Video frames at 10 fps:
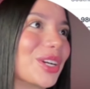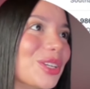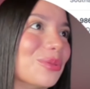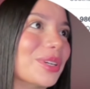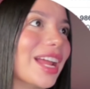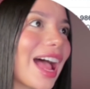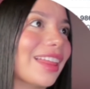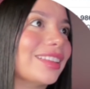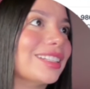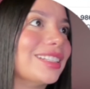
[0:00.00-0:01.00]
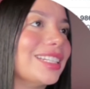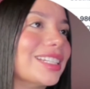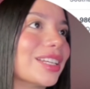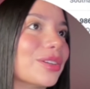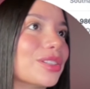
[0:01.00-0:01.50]
would add the
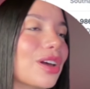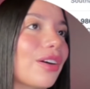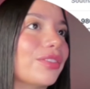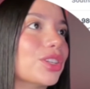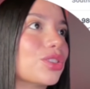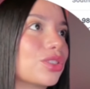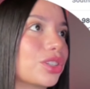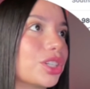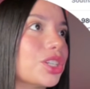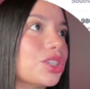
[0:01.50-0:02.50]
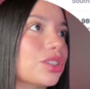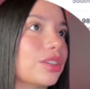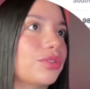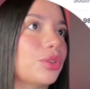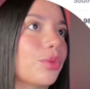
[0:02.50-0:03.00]
details of the search
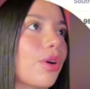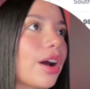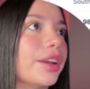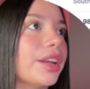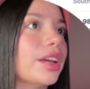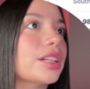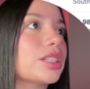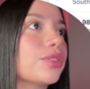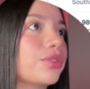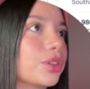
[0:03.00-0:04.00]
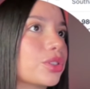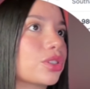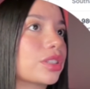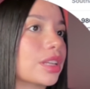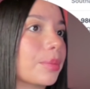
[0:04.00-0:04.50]
if you want to filter
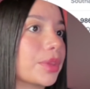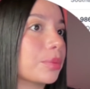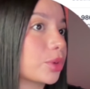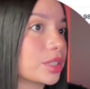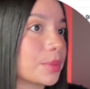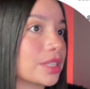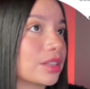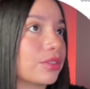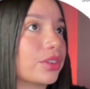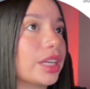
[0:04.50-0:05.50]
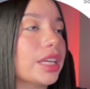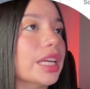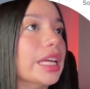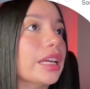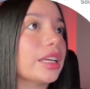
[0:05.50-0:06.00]
something more specific.
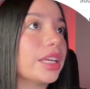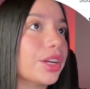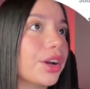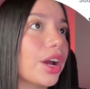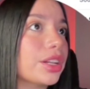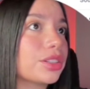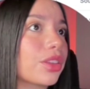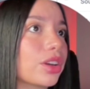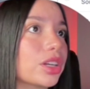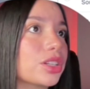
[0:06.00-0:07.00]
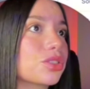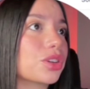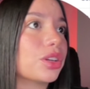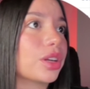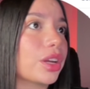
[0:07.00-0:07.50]
Here under the country,
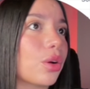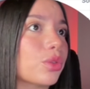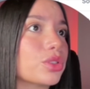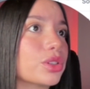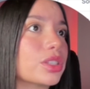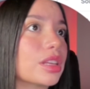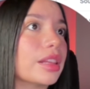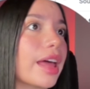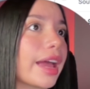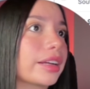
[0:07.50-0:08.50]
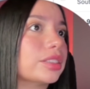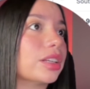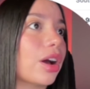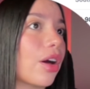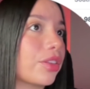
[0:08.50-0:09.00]
you can also select
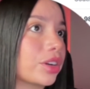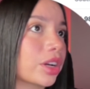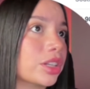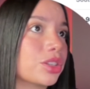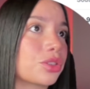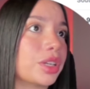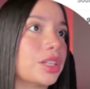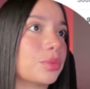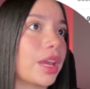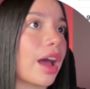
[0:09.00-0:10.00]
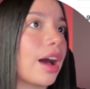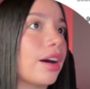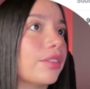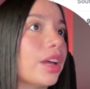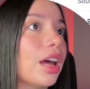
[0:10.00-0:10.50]
other countries. We
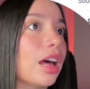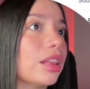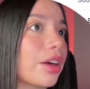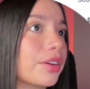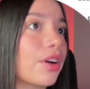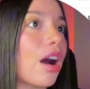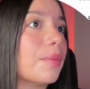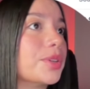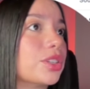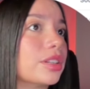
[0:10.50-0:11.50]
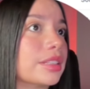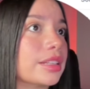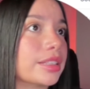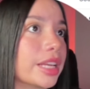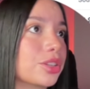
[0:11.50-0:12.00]
have a lot of options in
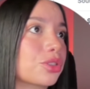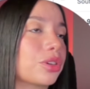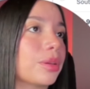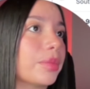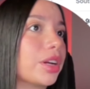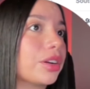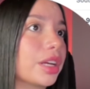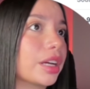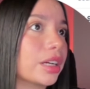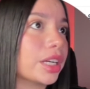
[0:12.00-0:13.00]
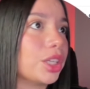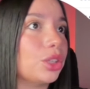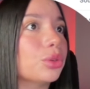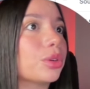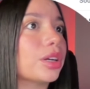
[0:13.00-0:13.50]
Central America,
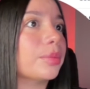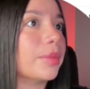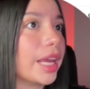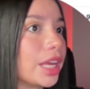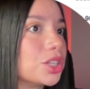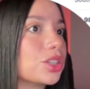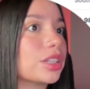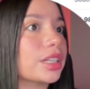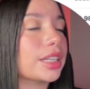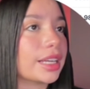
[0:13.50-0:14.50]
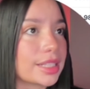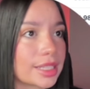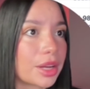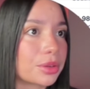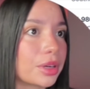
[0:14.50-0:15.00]
Europe, Asia,
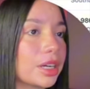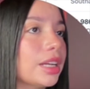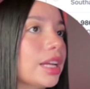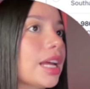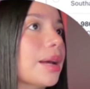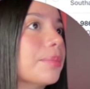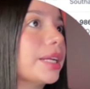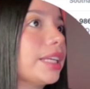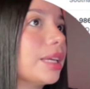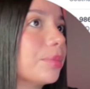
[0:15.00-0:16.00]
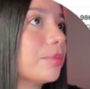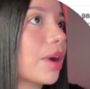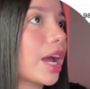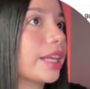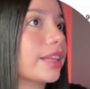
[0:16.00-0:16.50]
etc. But keep in
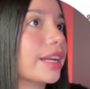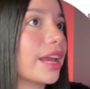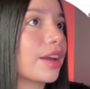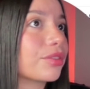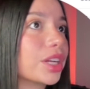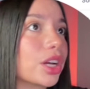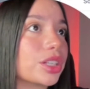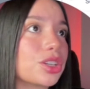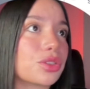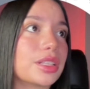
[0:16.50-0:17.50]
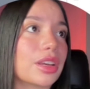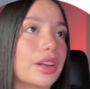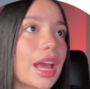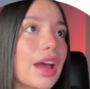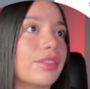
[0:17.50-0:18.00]
mind that every country is going to
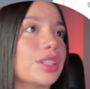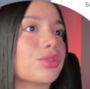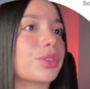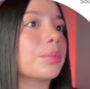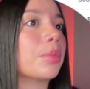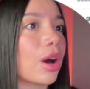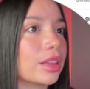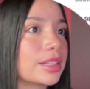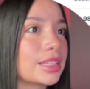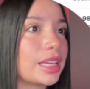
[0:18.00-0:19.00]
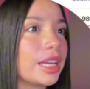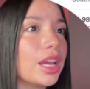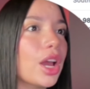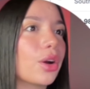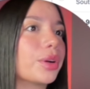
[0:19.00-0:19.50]
have a different policy
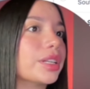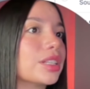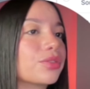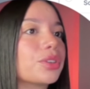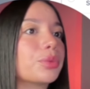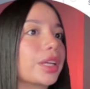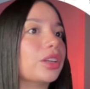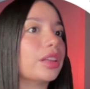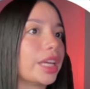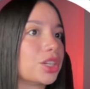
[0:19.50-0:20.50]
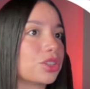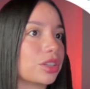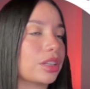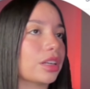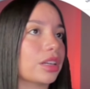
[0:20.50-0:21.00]
or a different
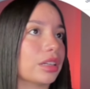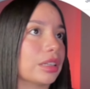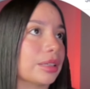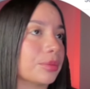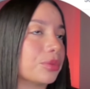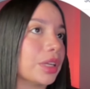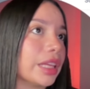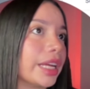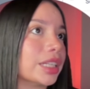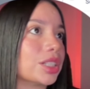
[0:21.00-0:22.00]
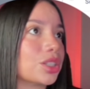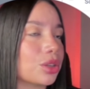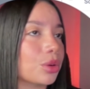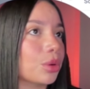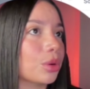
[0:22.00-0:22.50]
regulation related
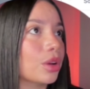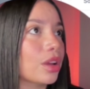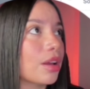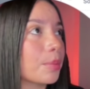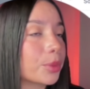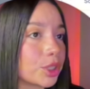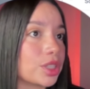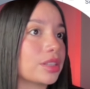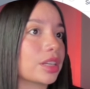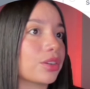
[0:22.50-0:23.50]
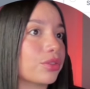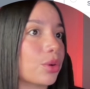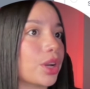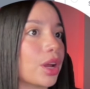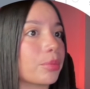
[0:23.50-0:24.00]
to purchasing a
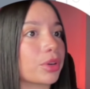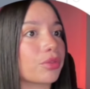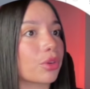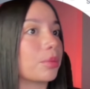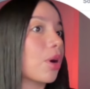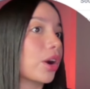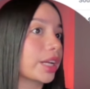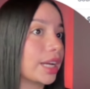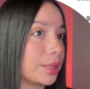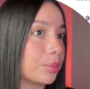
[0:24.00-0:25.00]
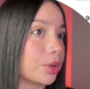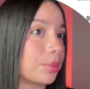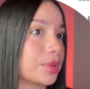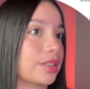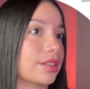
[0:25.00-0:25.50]
phone number for marketing
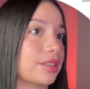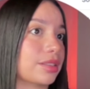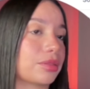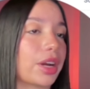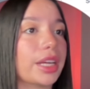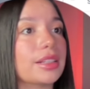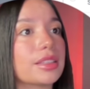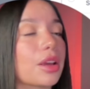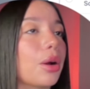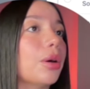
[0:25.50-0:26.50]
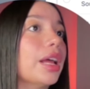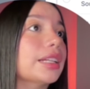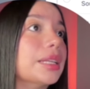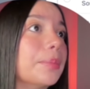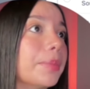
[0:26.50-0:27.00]
purposes, right? So
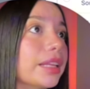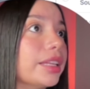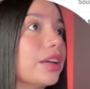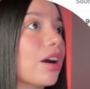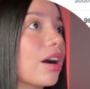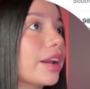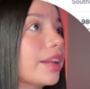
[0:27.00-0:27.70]
depending on